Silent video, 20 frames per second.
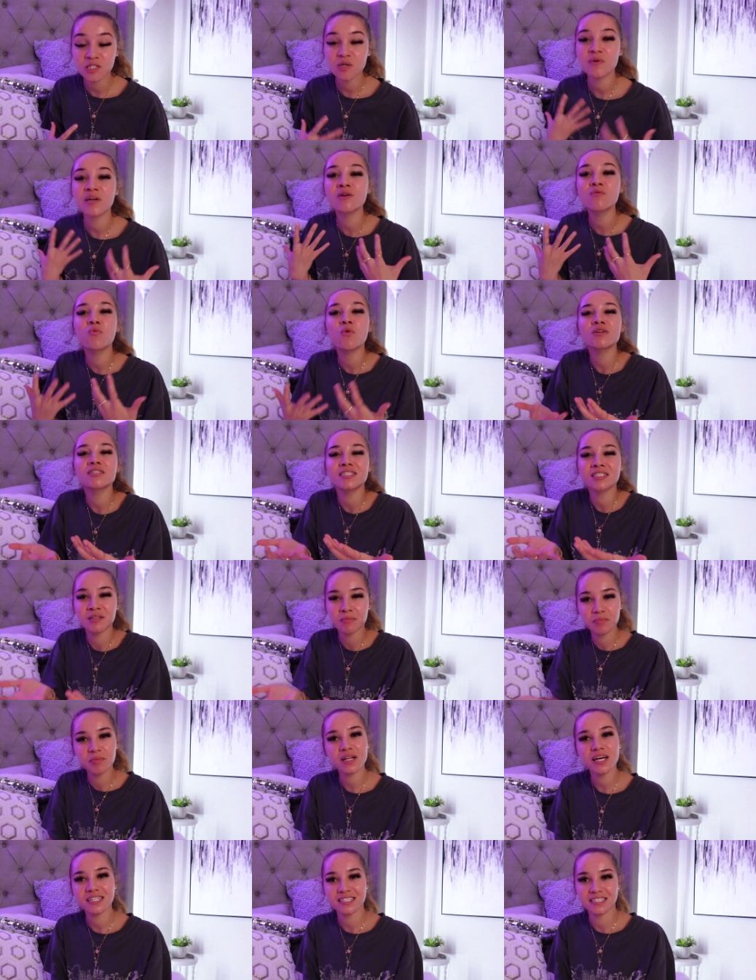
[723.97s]
So he wants to
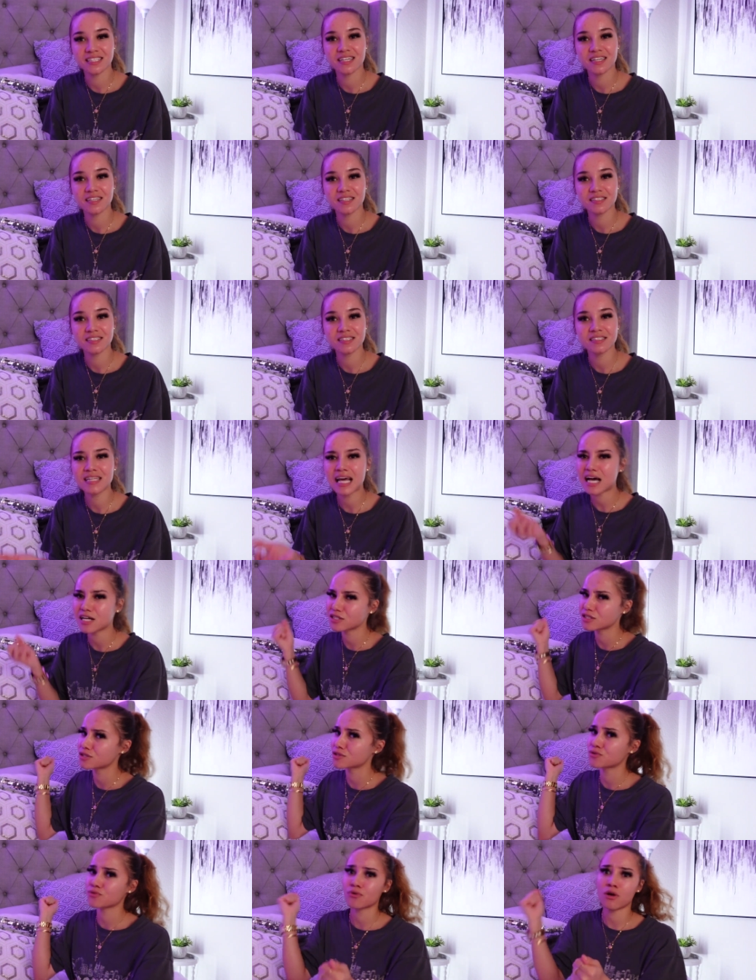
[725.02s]
bless us, not
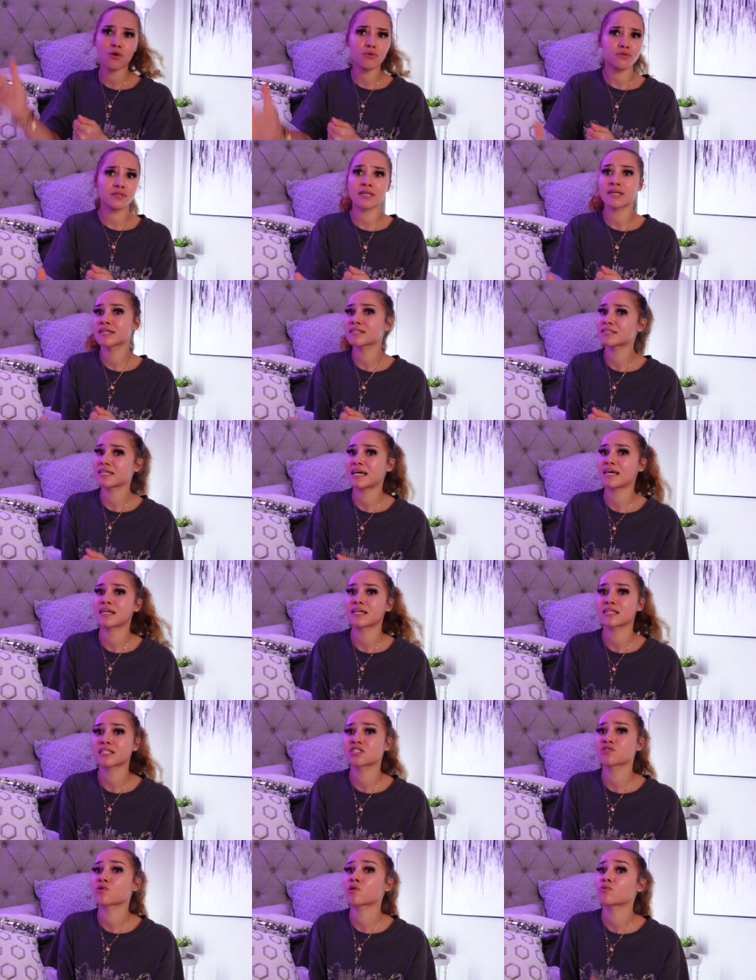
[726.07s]
just throw things at
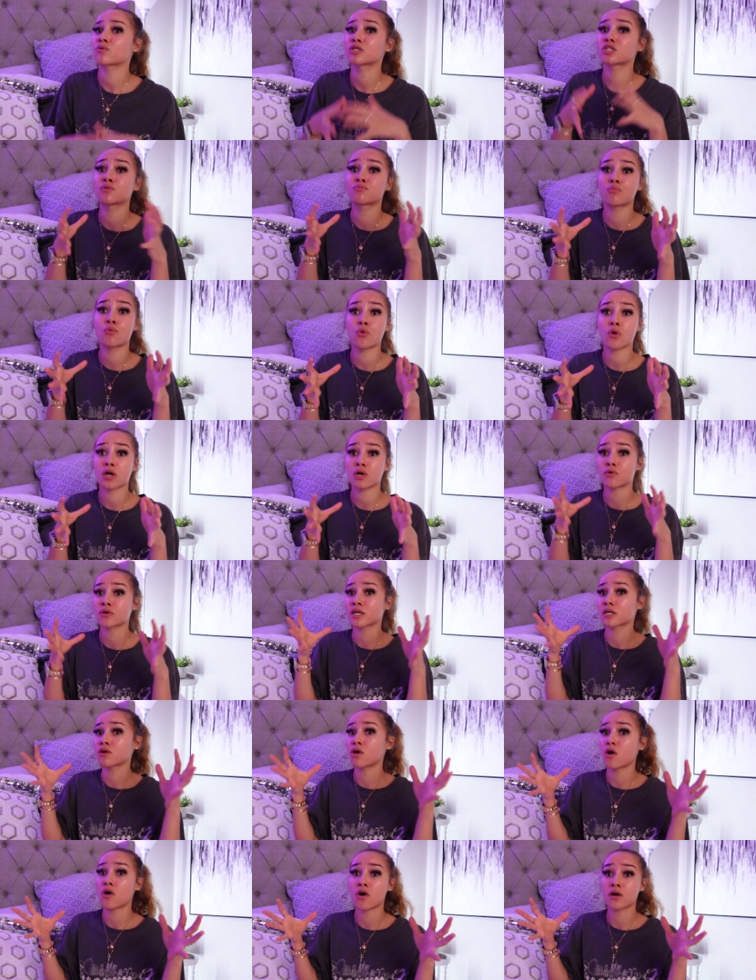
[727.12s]
us to where we're spoiled
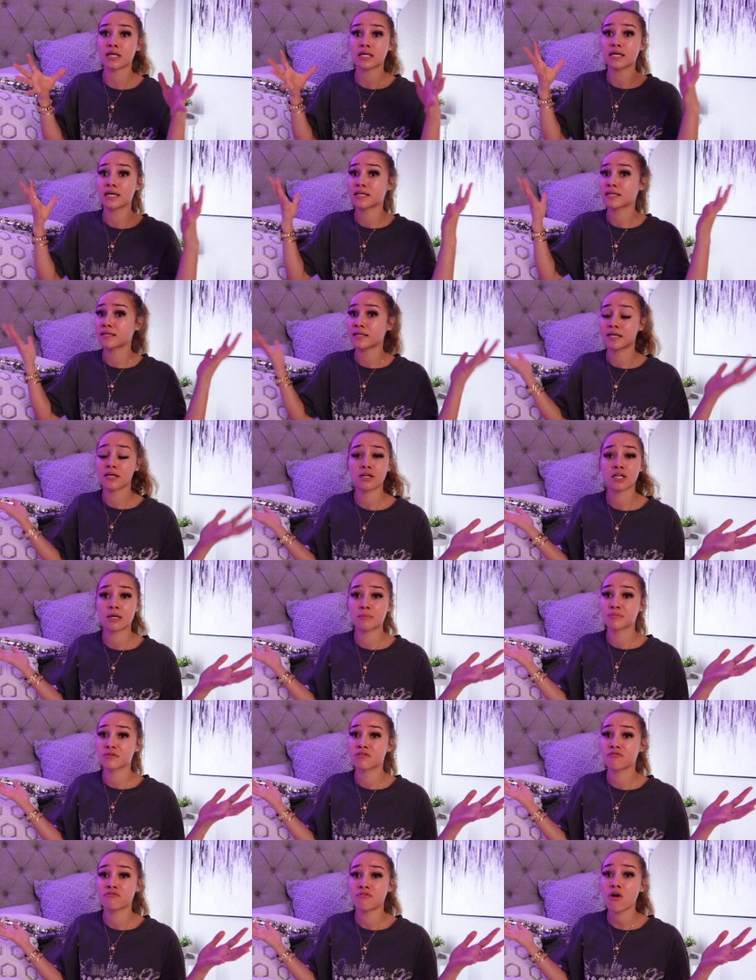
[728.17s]
and haughty and here
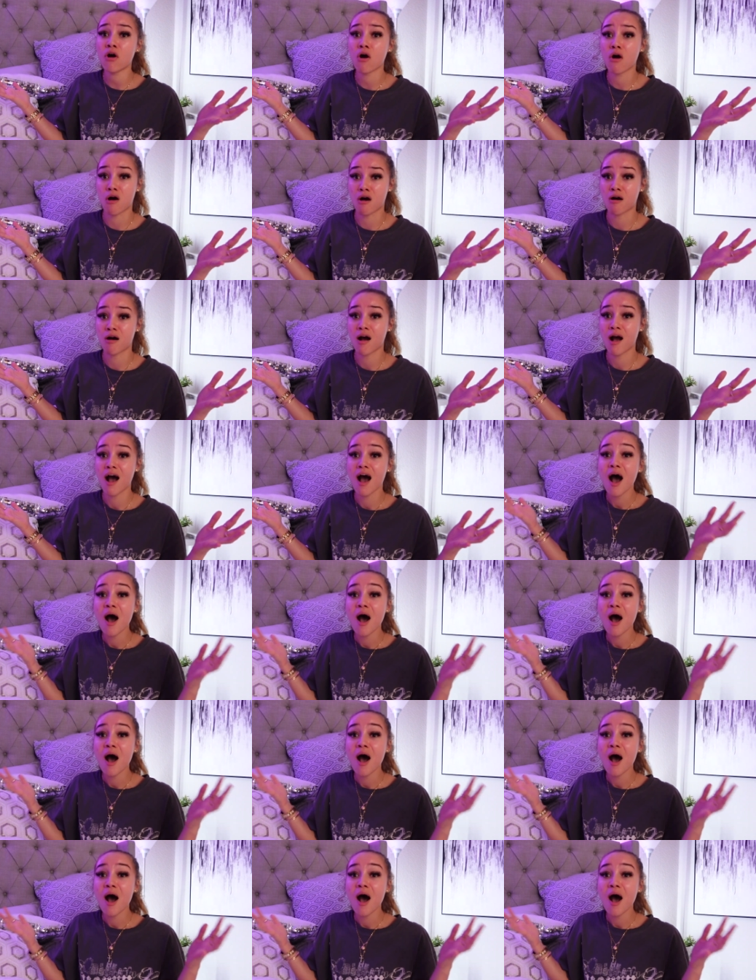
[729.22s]
comes the fall.